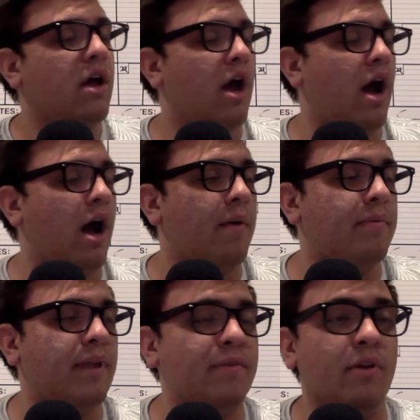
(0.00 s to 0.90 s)
Um,
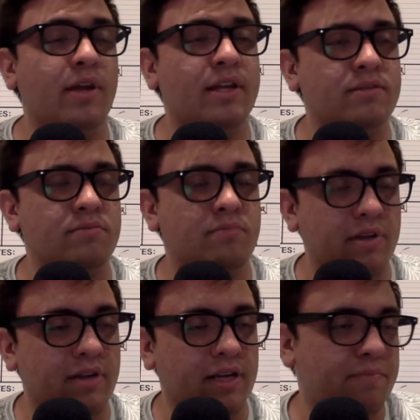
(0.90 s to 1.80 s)
even though he's
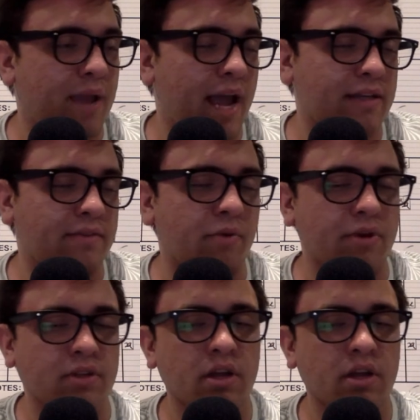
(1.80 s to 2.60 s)
been he's passed, of course.